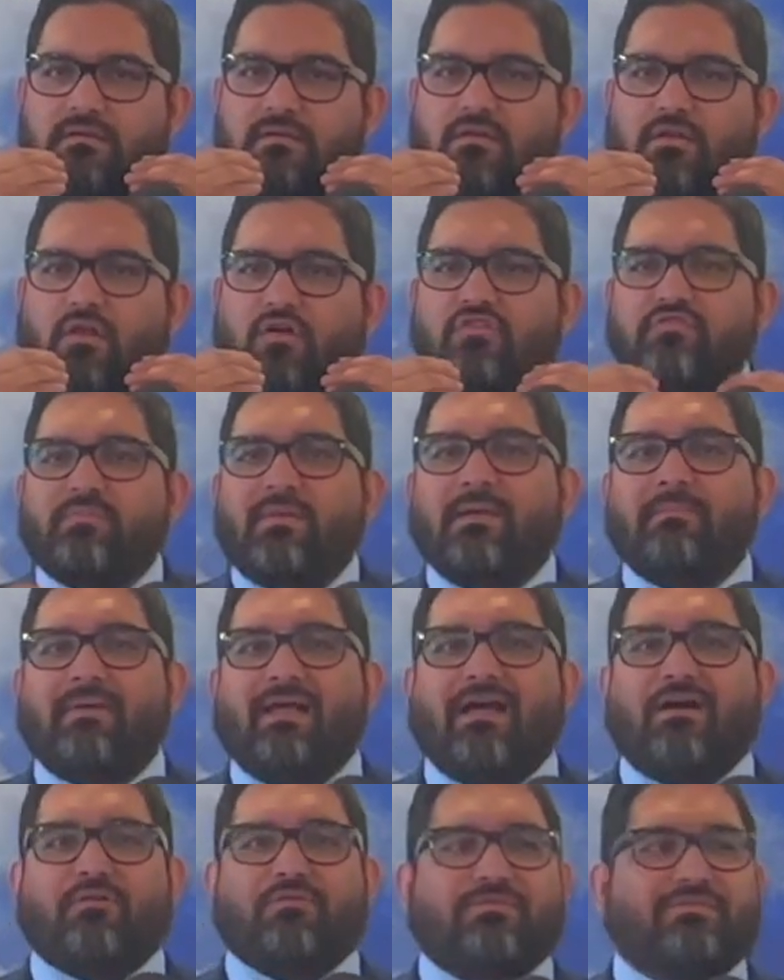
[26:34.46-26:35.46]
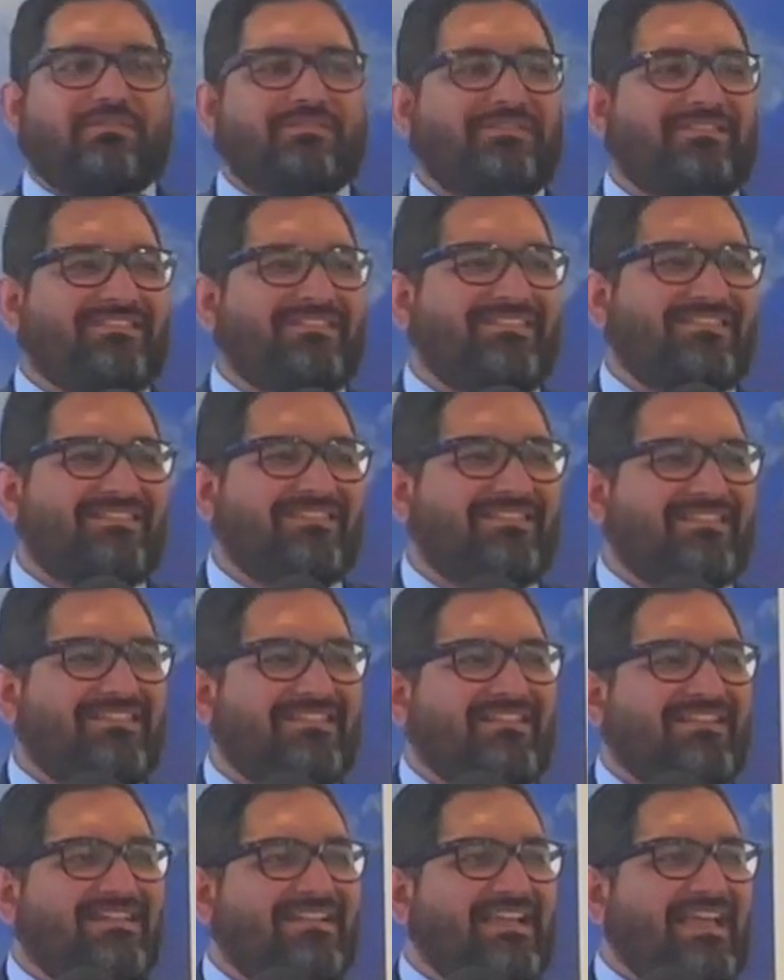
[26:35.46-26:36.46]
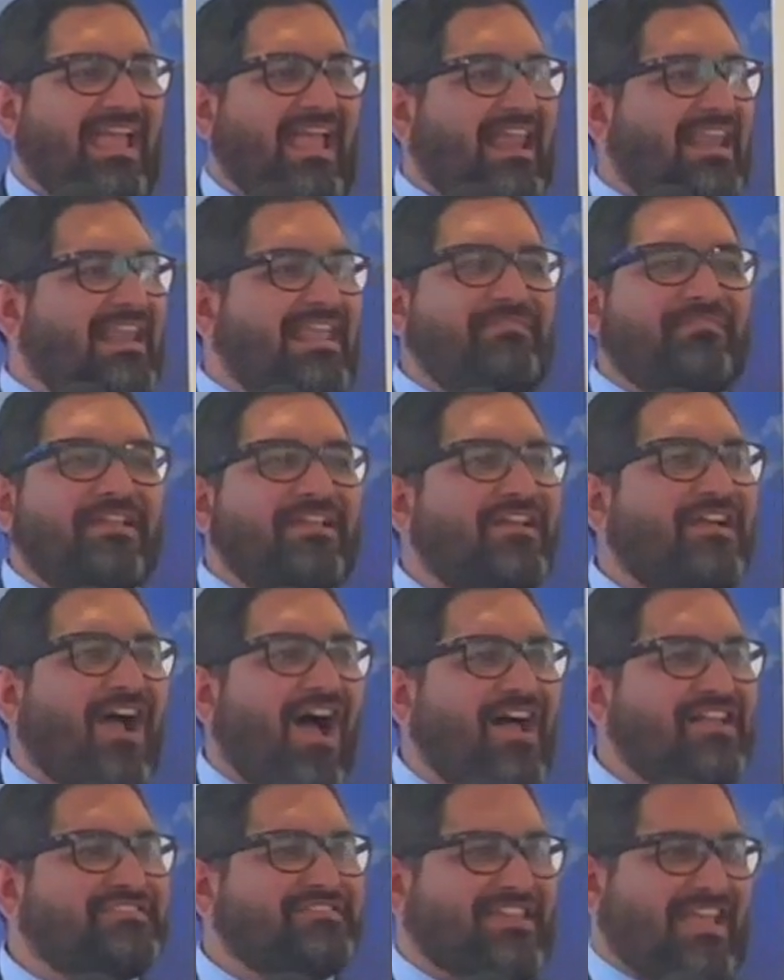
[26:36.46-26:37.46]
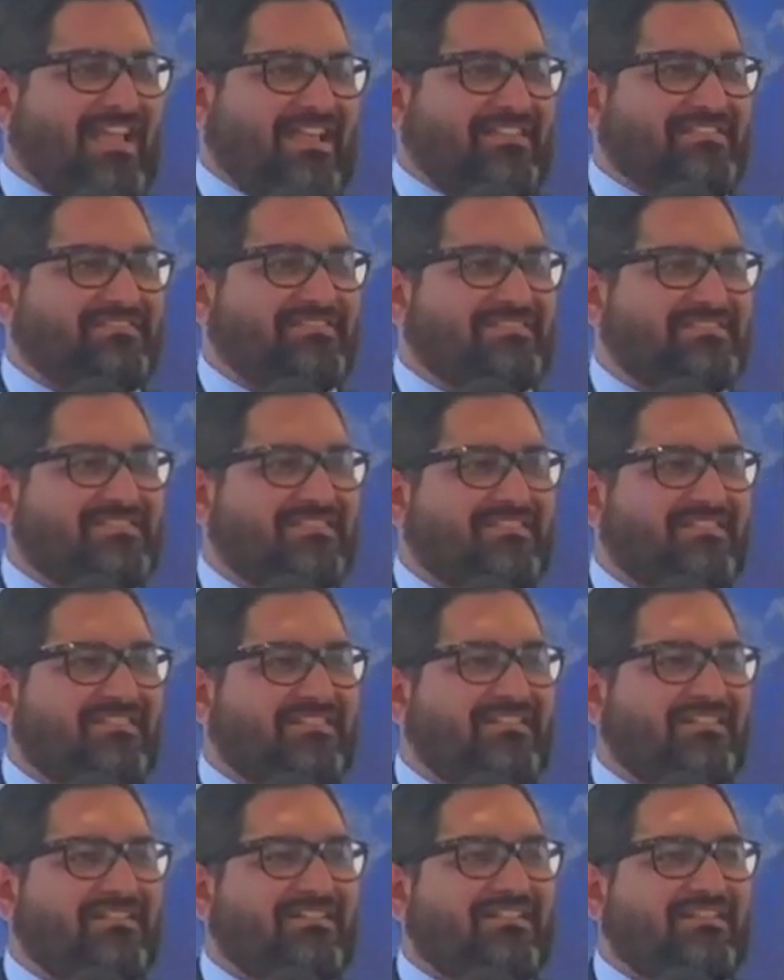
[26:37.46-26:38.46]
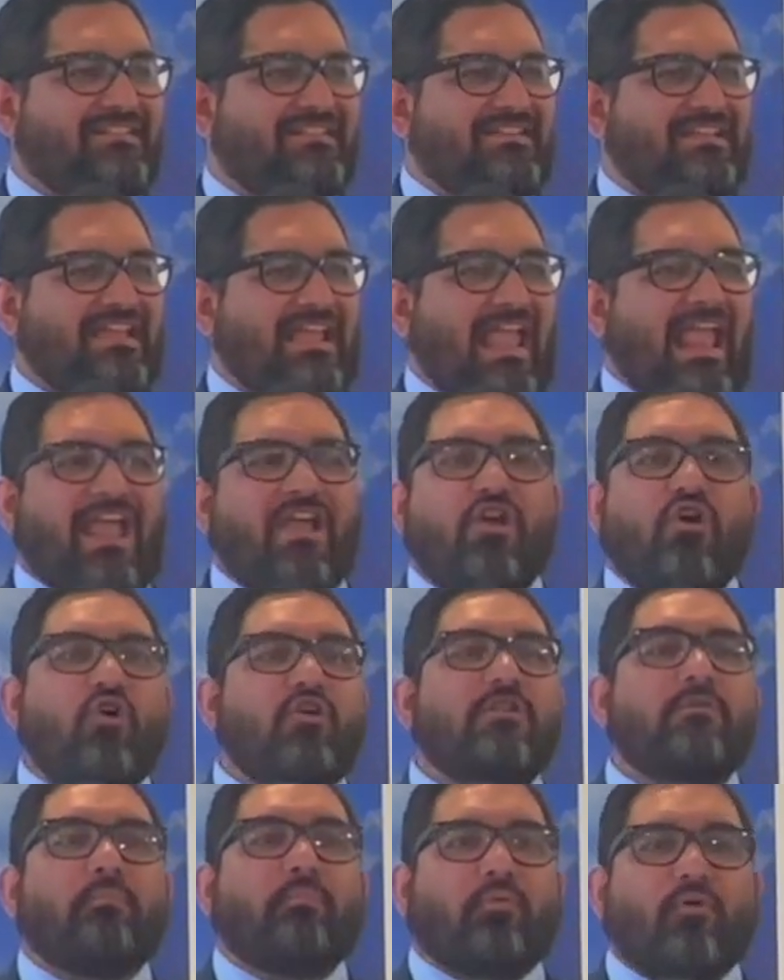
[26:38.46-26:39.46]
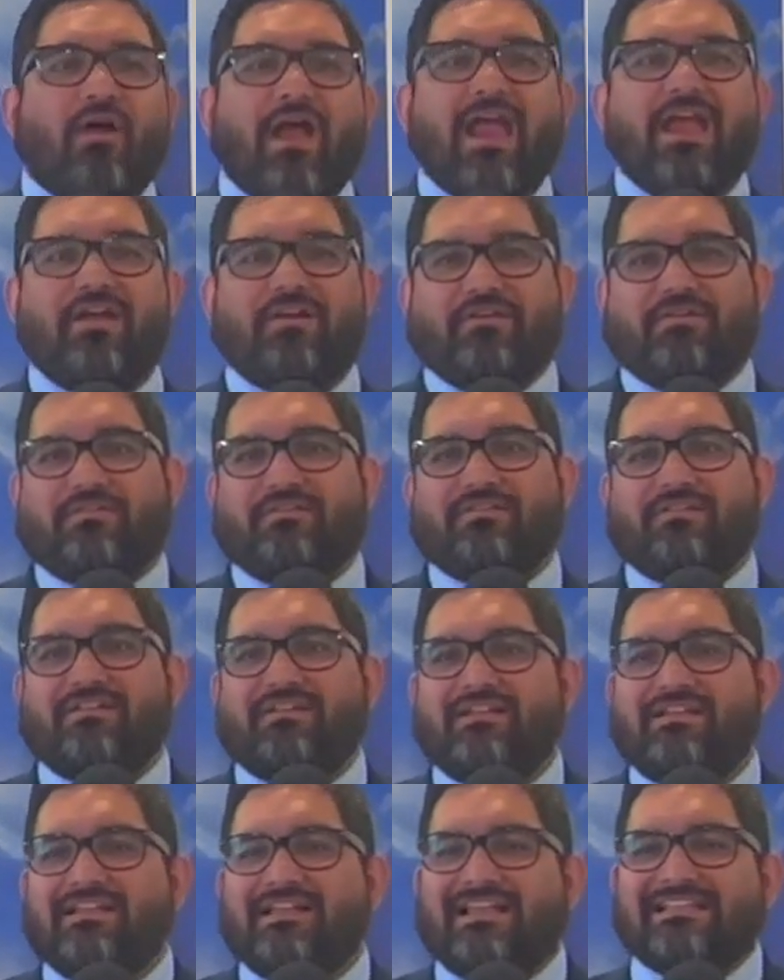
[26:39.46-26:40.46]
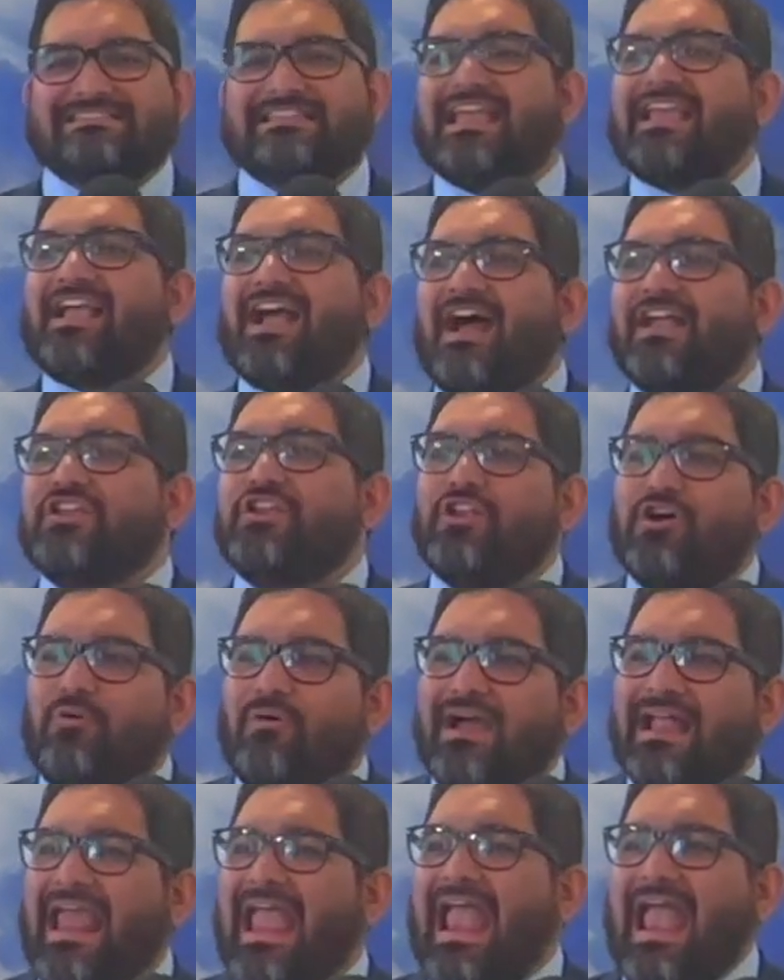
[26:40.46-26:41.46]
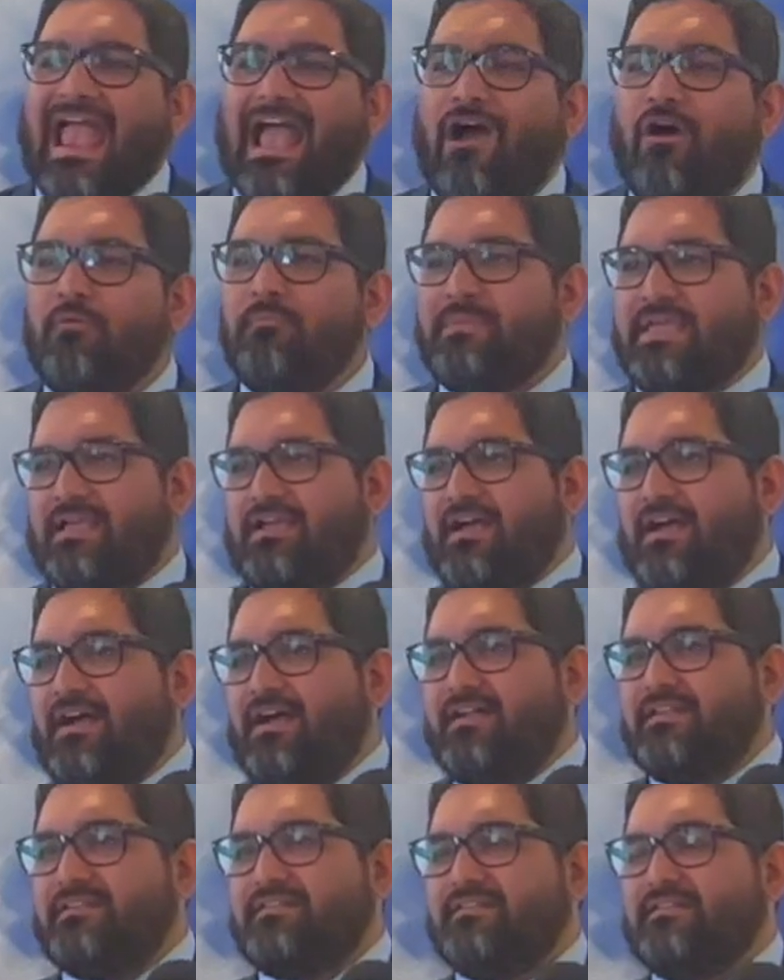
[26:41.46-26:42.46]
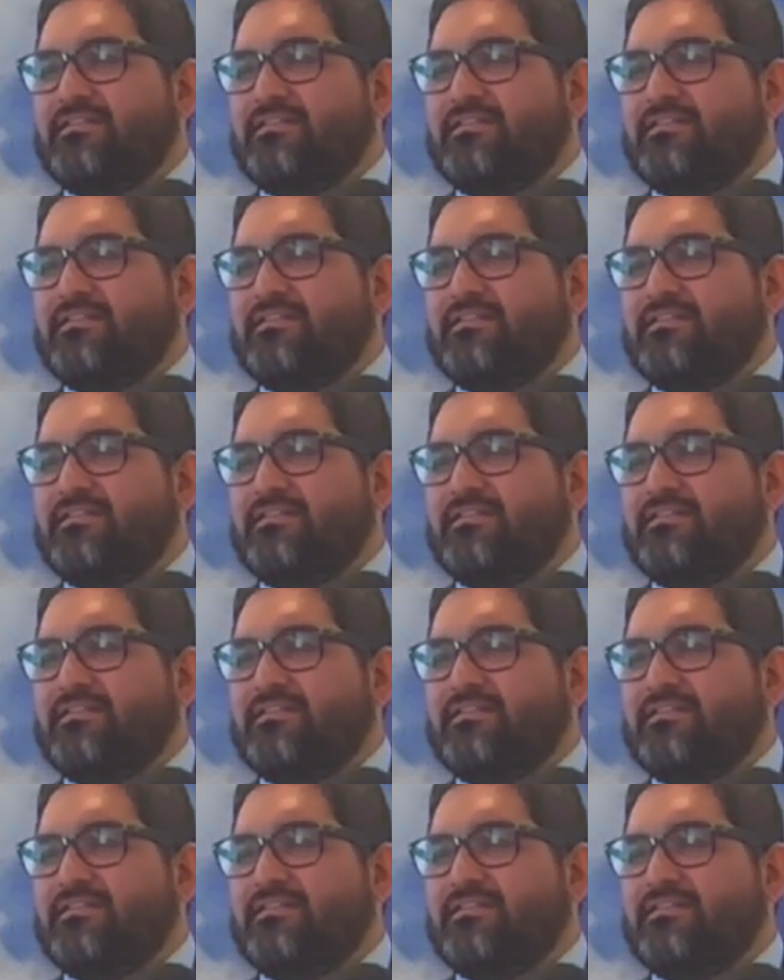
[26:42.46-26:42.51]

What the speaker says: hold them out and leave it in God's hands and go to prayer and say, "God, you know what? Help me, God."